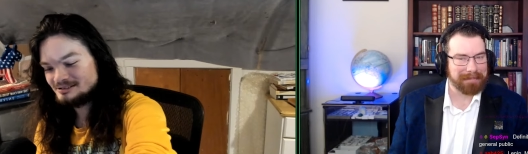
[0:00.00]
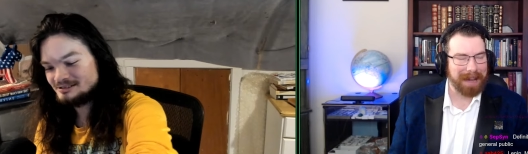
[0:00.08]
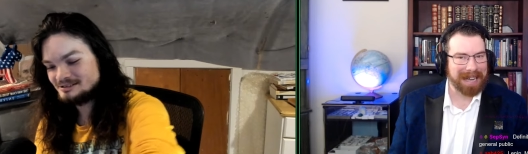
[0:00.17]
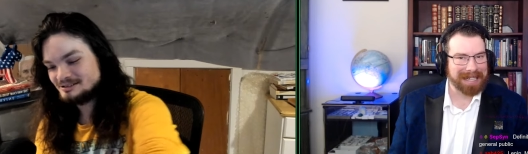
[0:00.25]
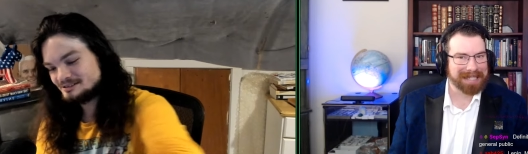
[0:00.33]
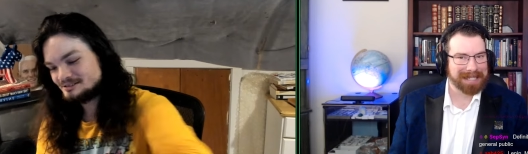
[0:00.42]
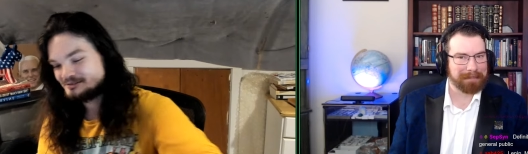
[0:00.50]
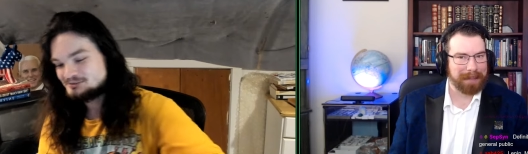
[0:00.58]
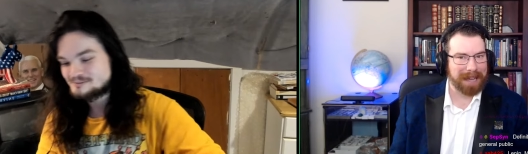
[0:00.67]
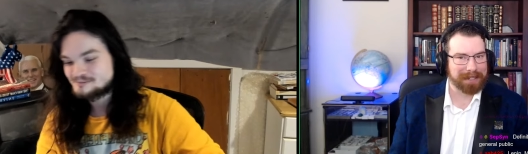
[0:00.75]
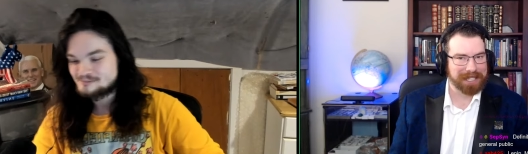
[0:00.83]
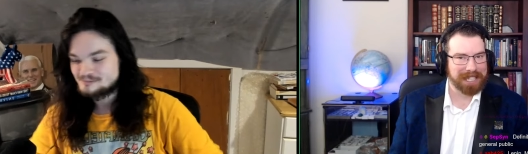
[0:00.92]
Speaker 1: Biden's a
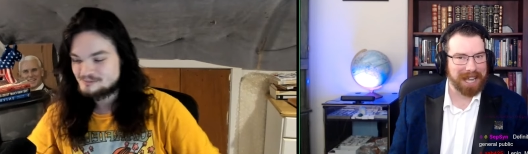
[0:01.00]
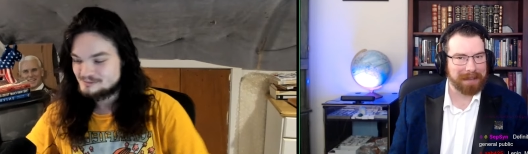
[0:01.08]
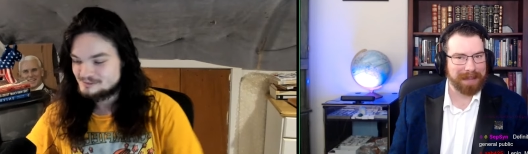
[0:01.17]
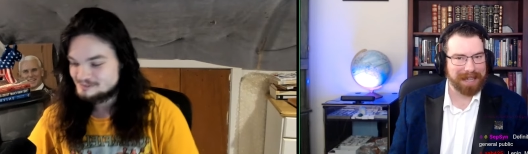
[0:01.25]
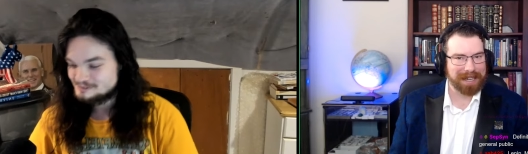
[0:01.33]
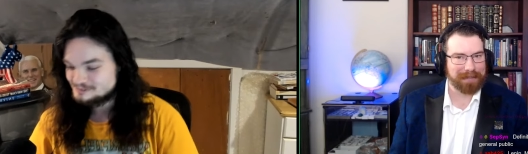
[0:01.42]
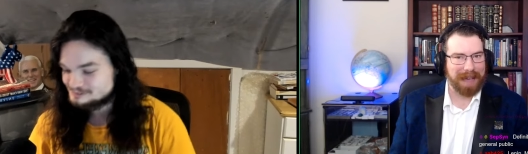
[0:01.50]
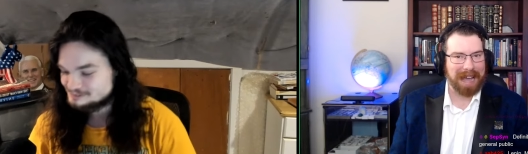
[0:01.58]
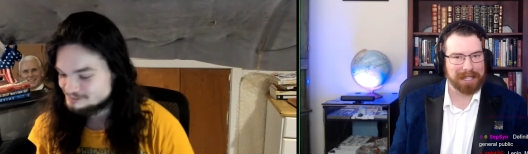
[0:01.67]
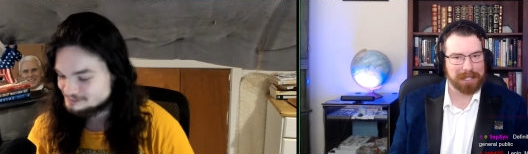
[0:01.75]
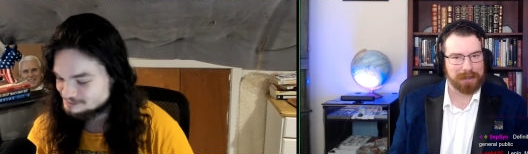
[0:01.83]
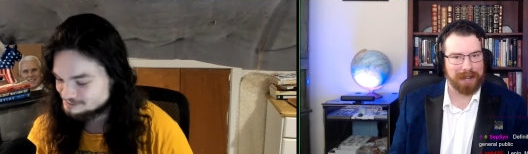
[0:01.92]
better champion of
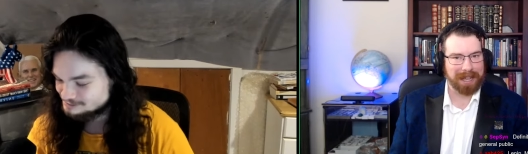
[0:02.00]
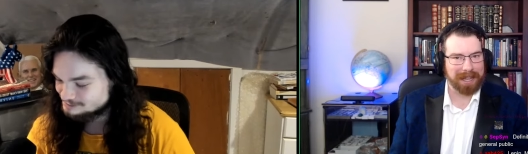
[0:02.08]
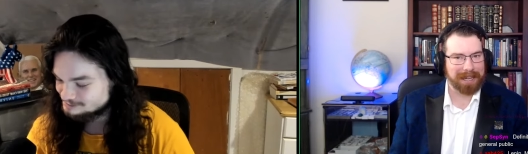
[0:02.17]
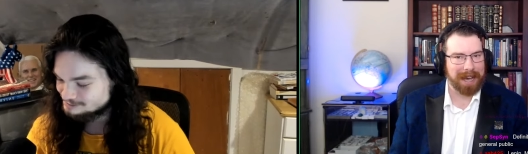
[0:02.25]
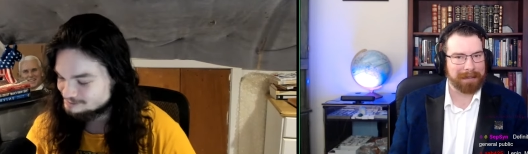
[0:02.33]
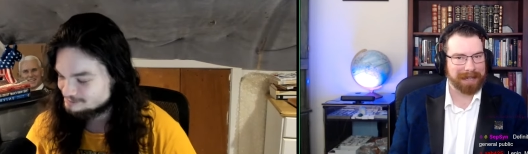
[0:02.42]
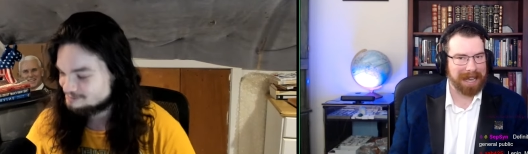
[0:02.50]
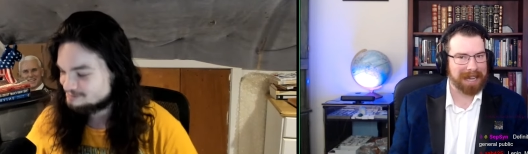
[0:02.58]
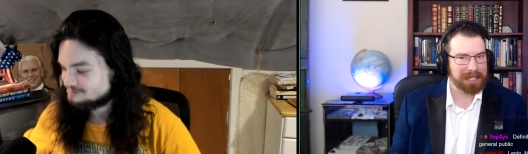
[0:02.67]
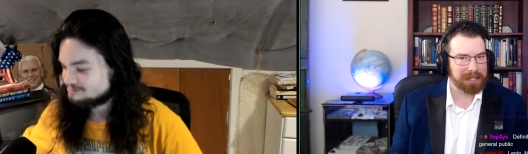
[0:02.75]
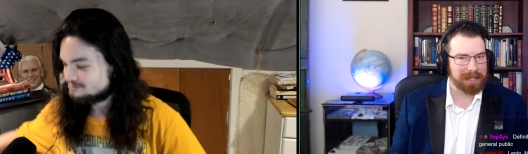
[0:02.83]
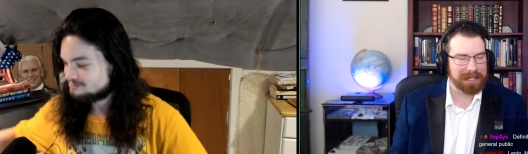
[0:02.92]
actual economic
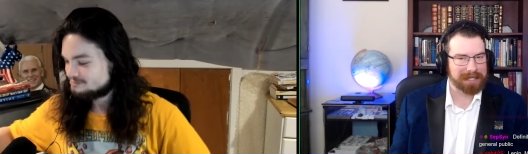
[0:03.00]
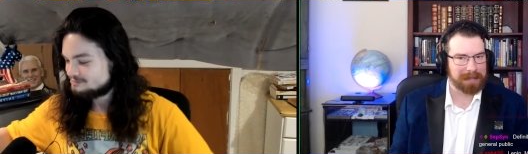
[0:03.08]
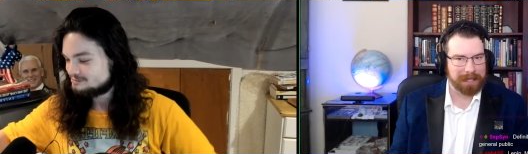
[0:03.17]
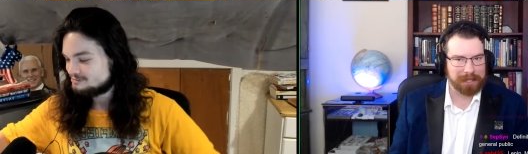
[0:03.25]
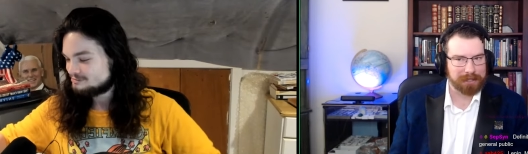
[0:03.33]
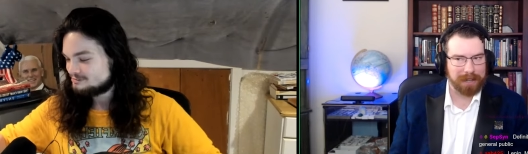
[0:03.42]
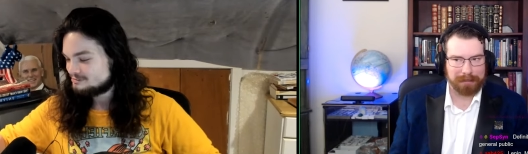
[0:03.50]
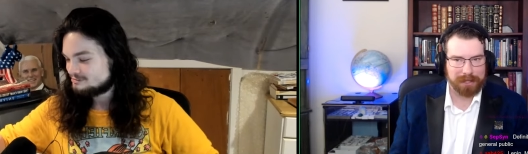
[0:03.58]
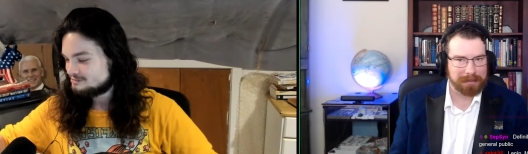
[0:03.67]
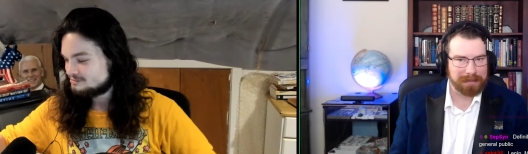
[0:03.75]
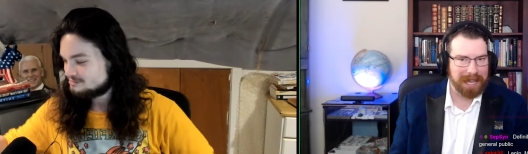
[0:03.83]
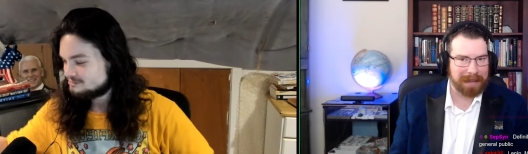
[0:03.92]
nationalism than Trump.
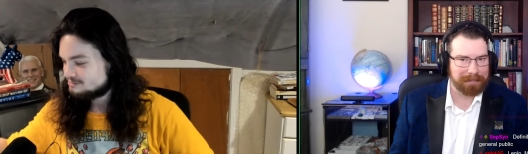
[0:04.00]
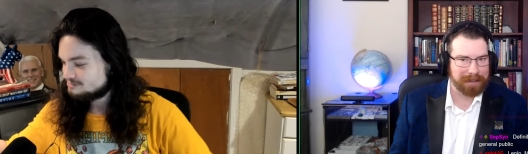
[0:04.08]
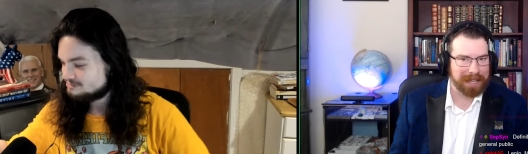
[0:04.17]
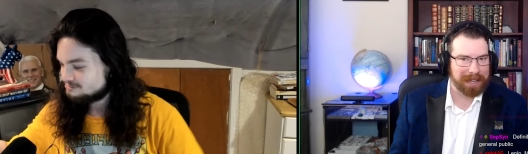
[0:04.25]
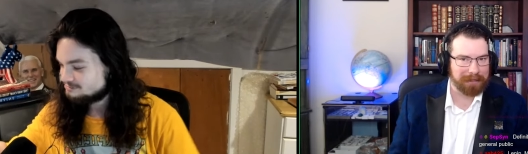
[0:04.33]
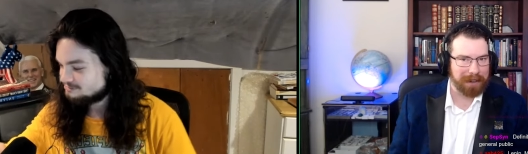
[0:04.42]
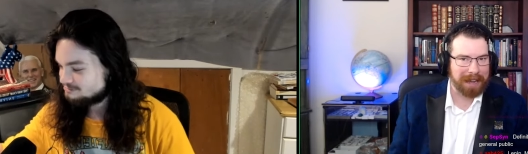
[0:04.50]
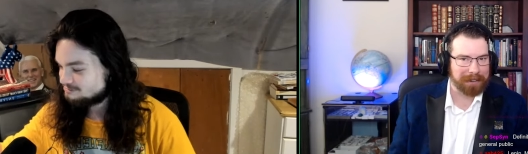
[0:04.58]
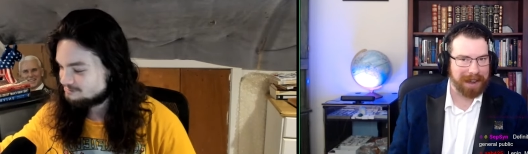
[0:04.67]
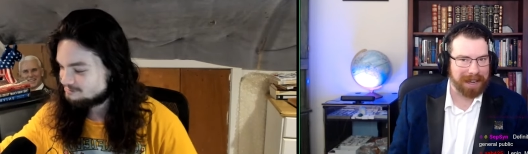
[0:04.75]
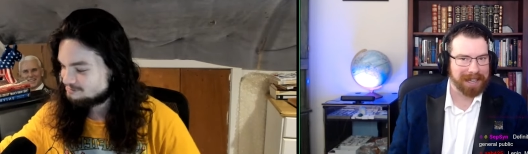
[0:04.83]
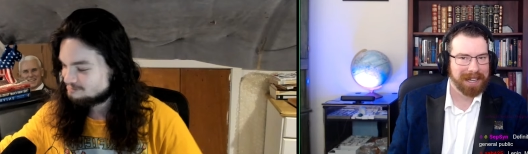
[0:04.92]
Trump's got pretty good
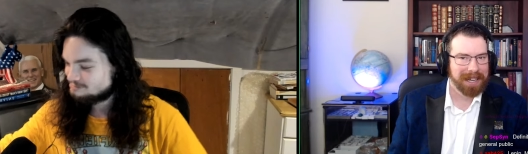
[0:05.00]
rhetoric.